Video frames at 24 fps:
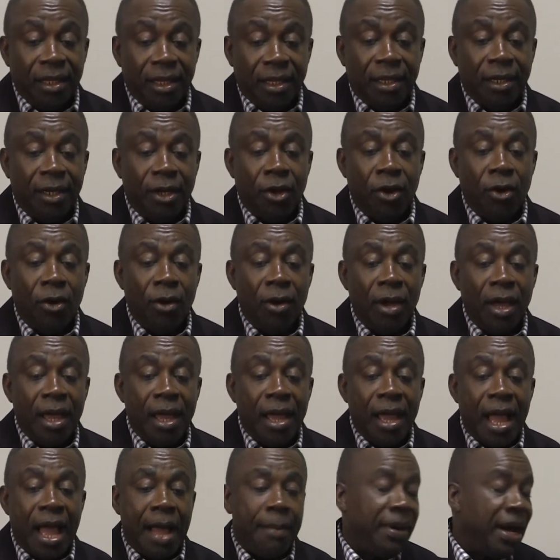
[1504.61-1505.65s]
you know,
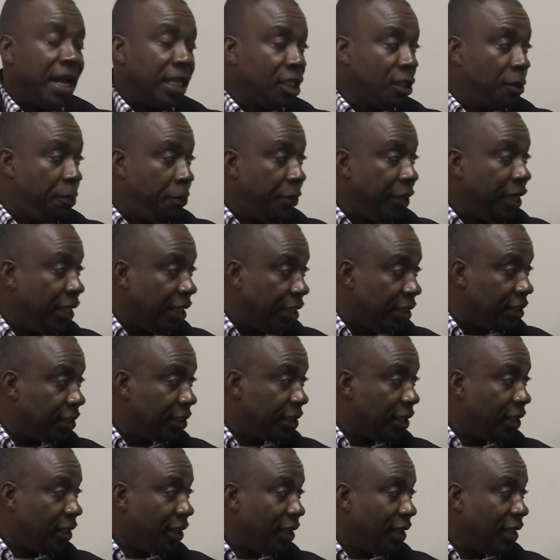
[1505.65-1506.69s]
I'm at
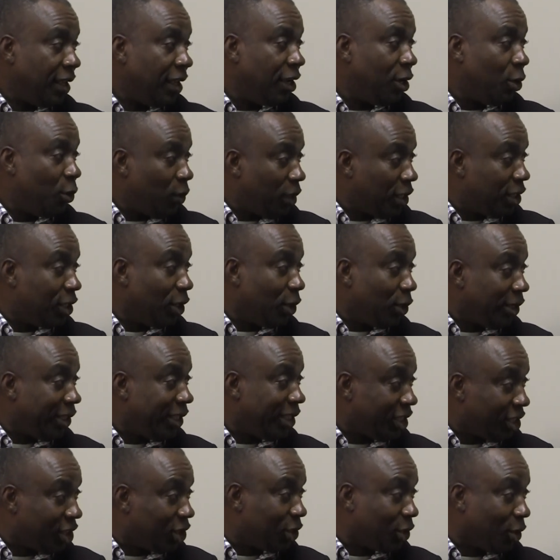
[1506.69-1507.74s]
peace with your
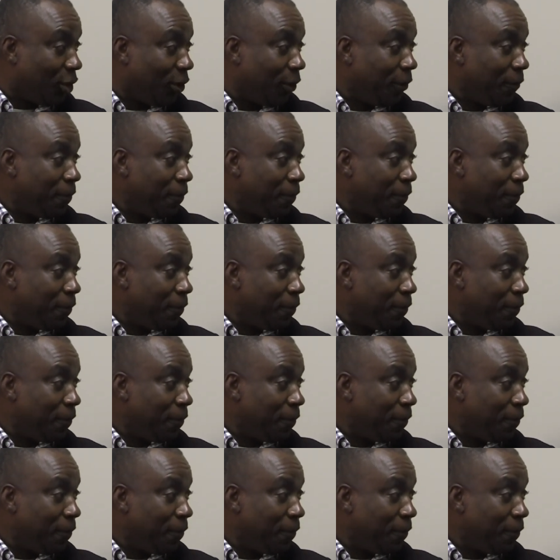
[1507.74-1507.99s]
decision.